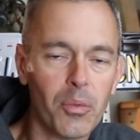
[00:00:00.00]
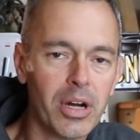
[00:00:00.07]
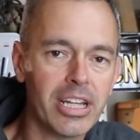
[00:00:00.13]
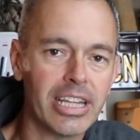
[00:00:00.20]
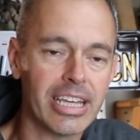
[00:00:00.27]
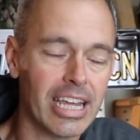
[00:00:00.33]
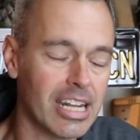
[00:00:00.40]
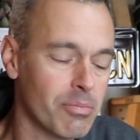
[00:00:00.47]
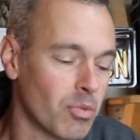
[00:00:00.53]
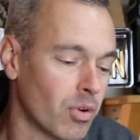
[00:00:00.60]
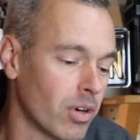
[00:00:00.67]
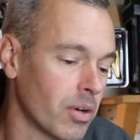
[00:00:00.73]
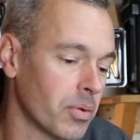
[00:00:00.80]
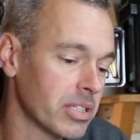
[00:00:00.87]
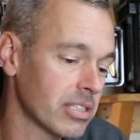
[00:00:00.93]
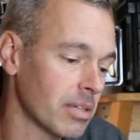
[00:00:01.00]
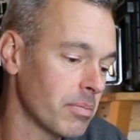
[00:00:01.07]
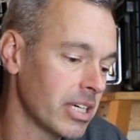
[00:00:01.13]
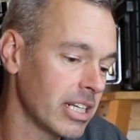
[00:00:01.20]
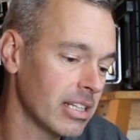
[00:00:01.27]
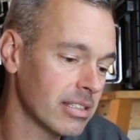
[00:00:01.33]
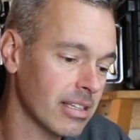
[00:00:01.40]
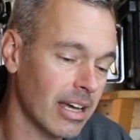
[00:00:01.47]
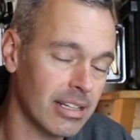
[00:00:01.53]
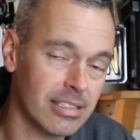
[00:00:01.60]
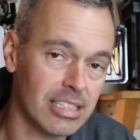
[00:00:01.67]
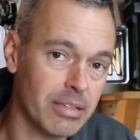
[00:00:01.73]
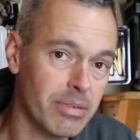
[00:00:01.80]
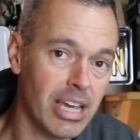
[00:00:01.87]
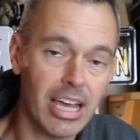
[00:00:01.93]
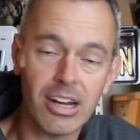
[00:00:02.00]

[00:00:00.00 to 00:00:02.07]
wheeling anymore with somebody that's got a CB.